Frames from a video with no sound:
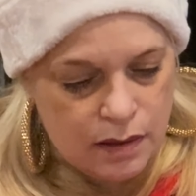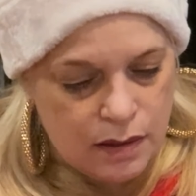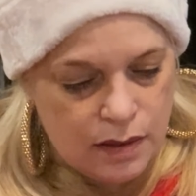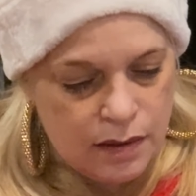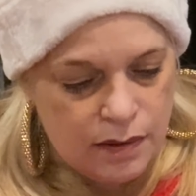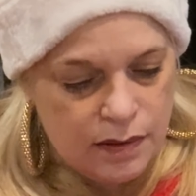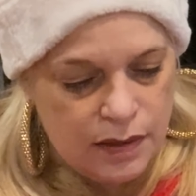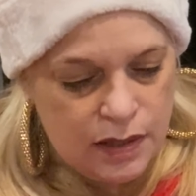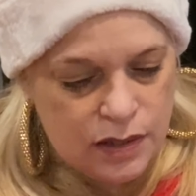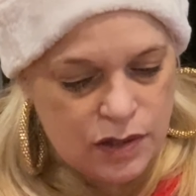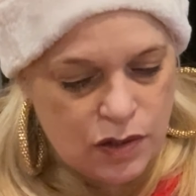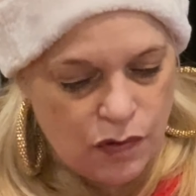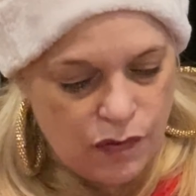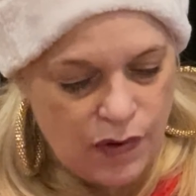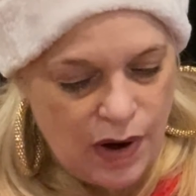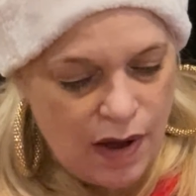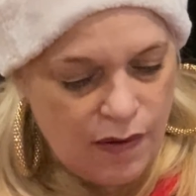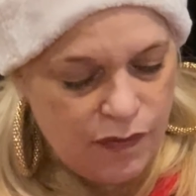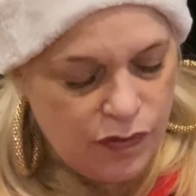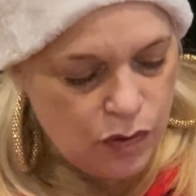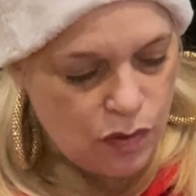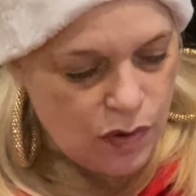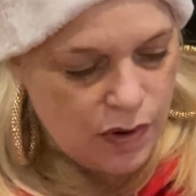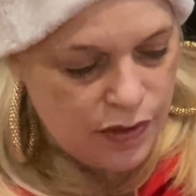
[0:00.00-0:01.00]
These are Ralph
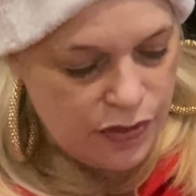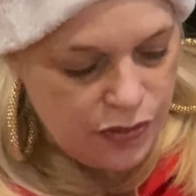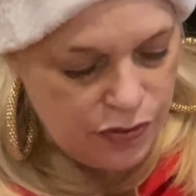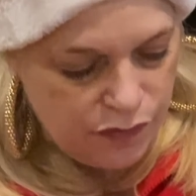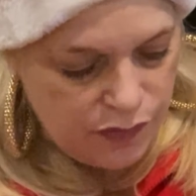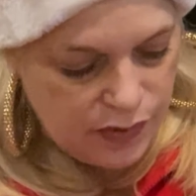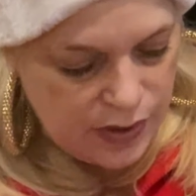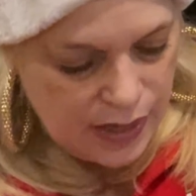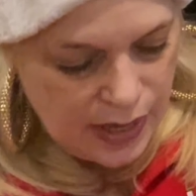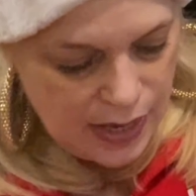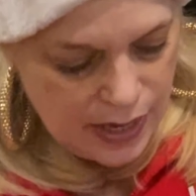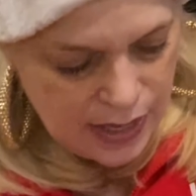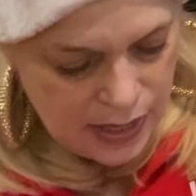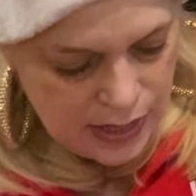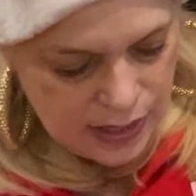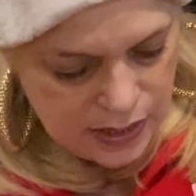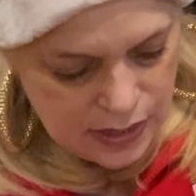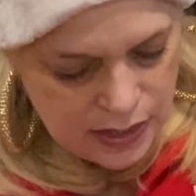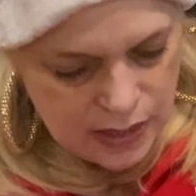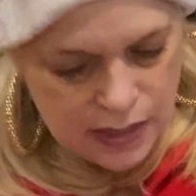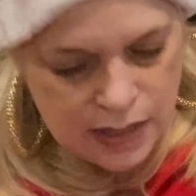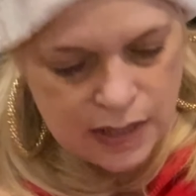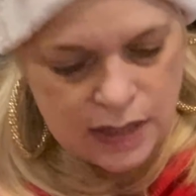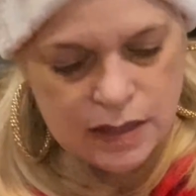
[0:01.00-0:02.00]
Lauren
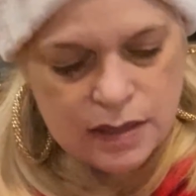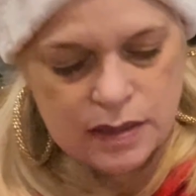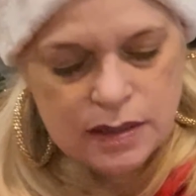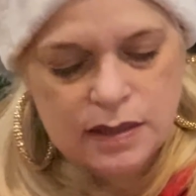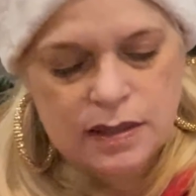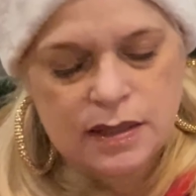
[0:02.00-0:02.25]
380s.